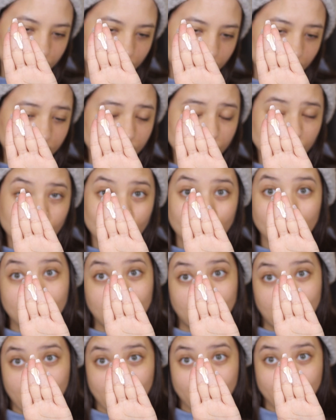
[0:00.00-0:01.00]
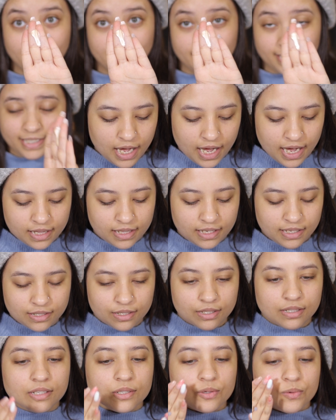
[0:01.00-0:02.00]
that's all I get. I think so
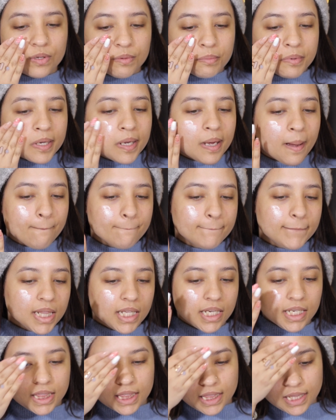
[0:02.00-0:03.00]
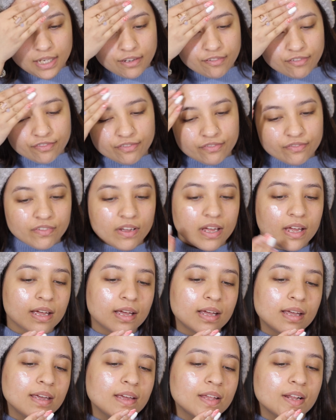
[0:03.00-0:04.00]
this will be completely
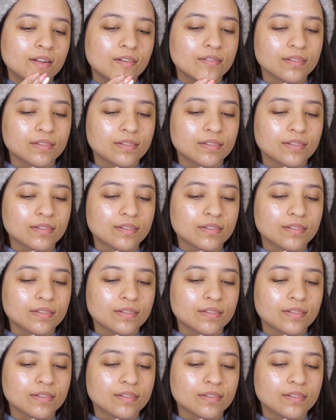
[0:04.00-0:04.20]
fine and